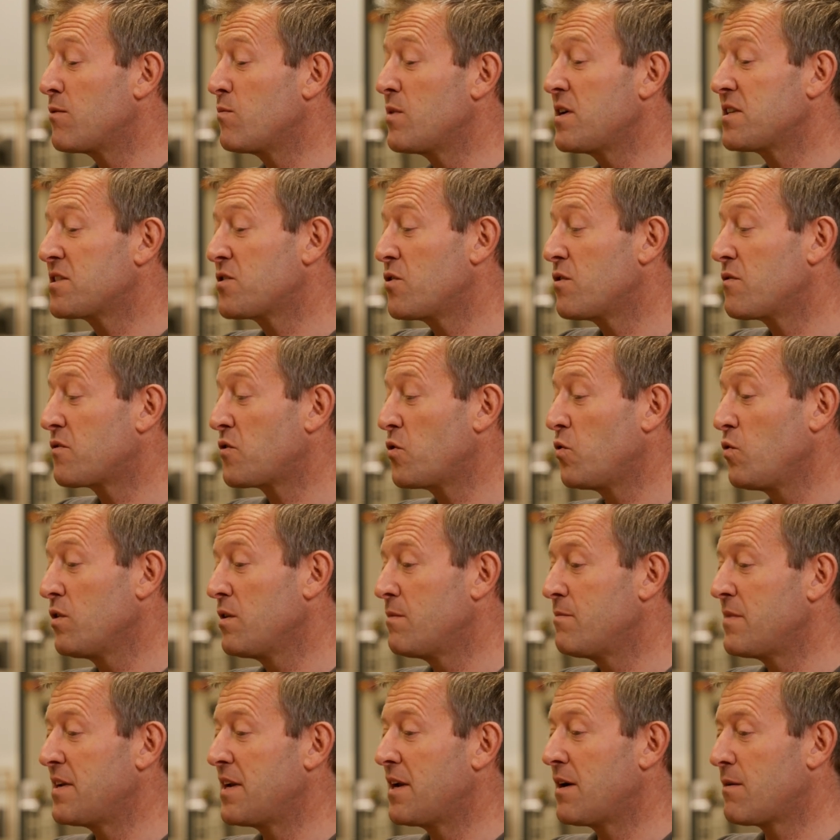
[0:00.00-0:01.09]
and we sort of call
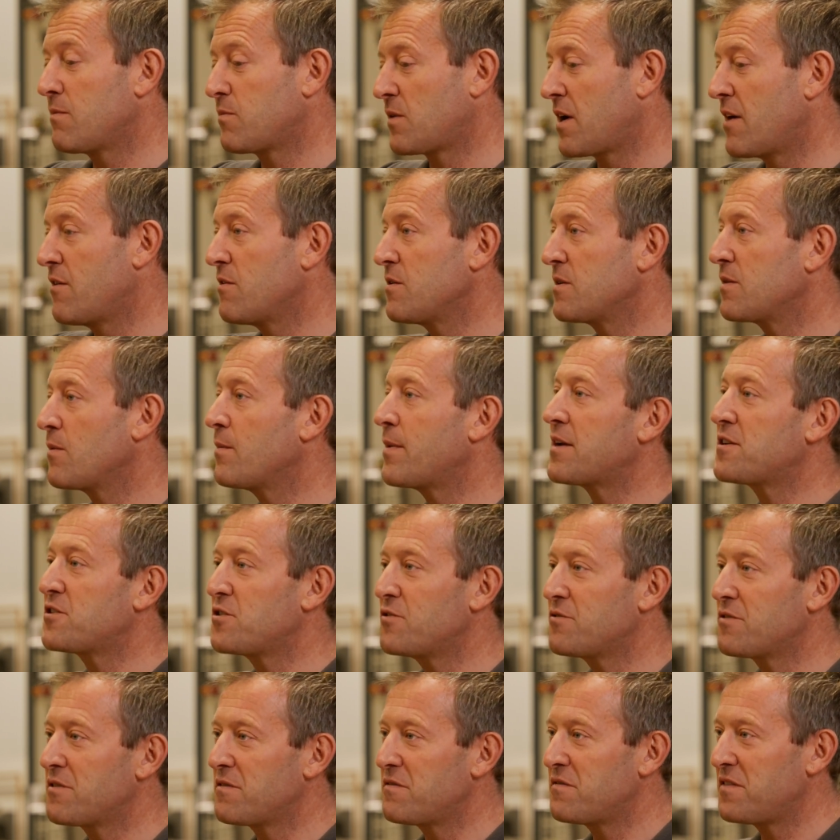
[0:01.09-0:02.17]
them in our current, about
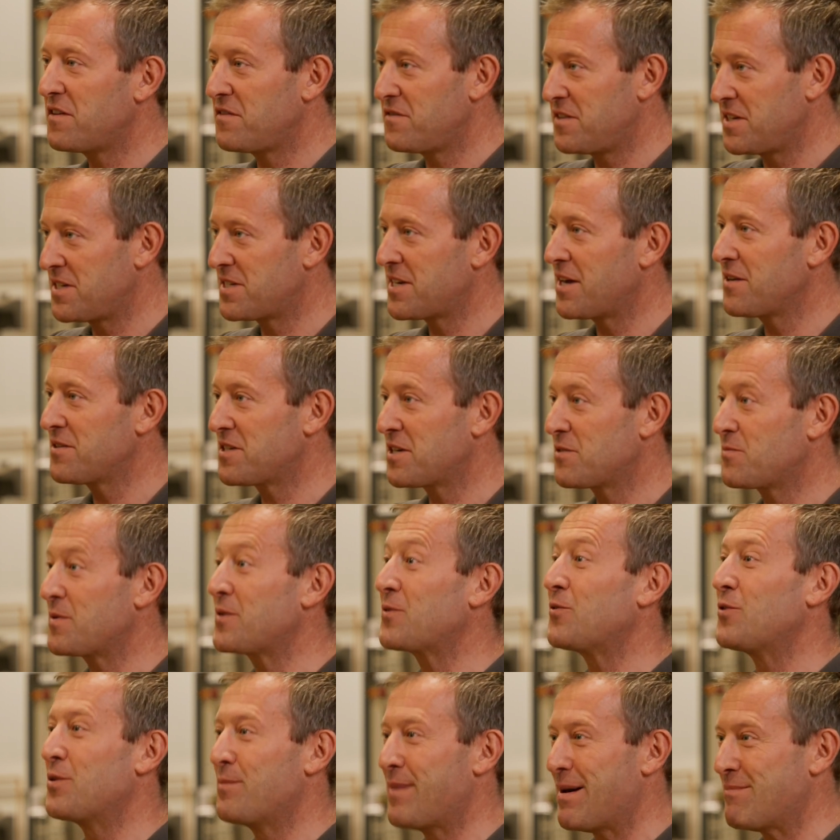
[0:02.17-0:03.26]
250 Celsius, we
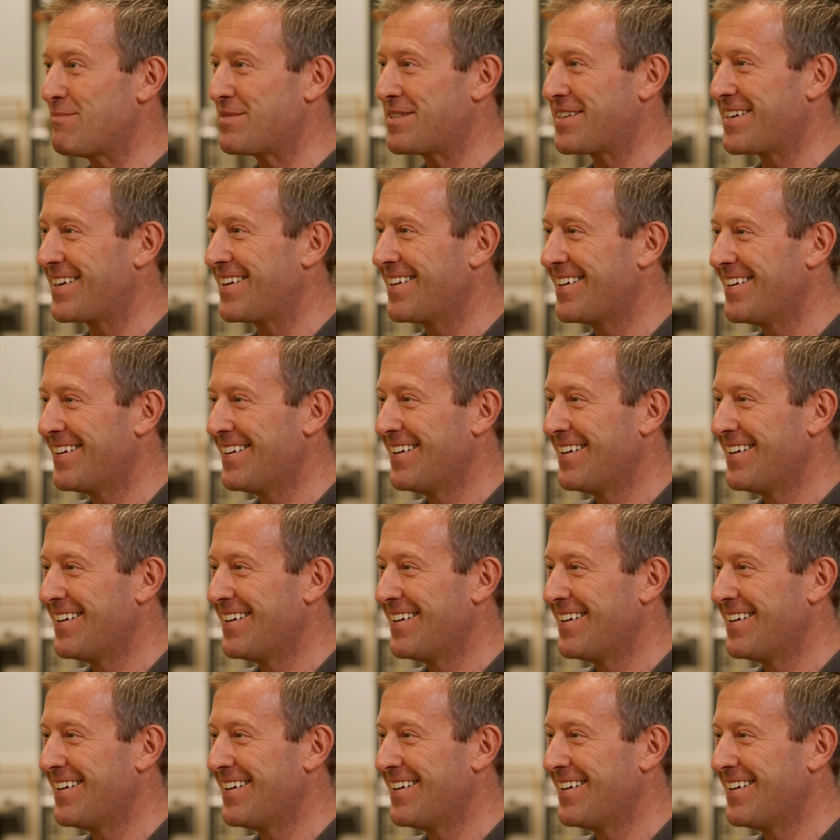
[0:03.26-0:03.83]
call them empty.